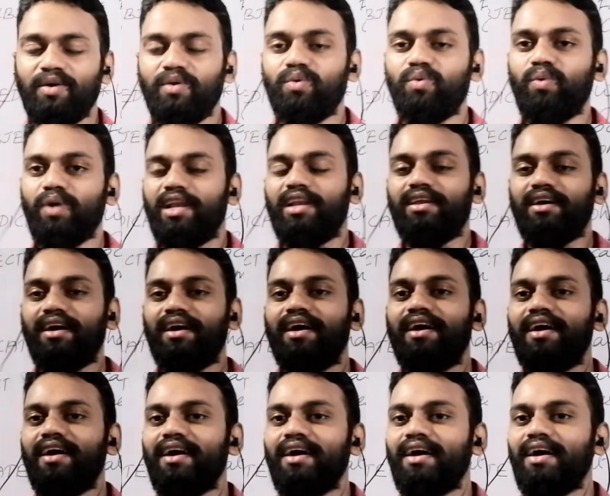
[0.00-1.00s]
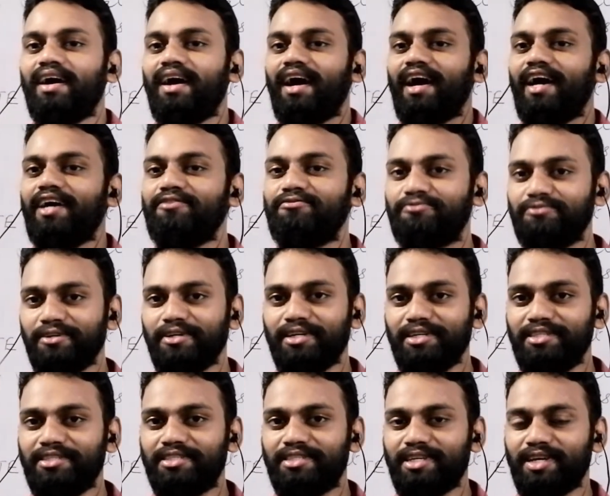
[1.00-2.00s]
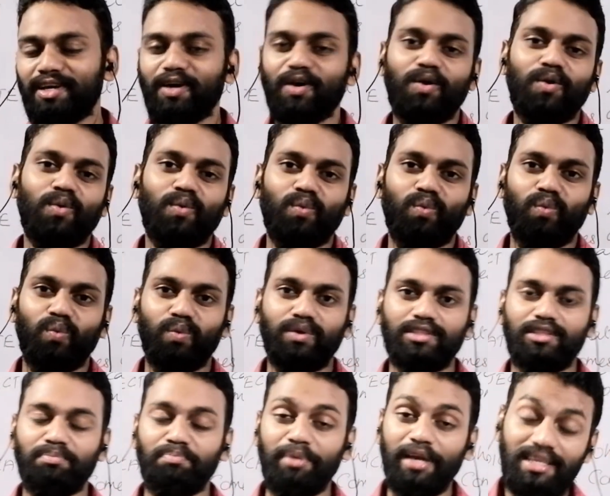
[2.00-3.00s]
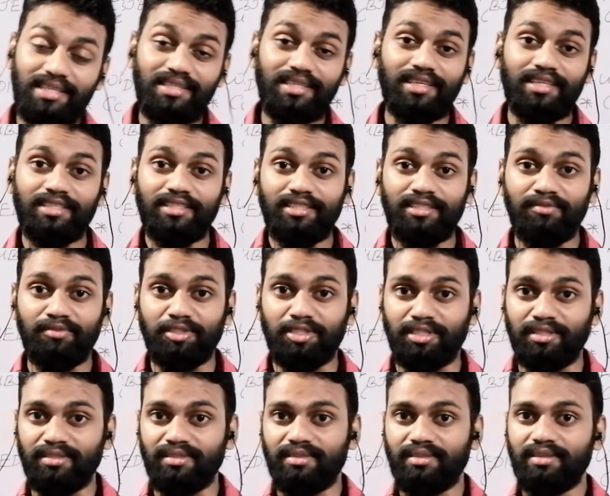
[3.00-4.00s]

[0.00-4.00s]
Well, at first, with the basic division.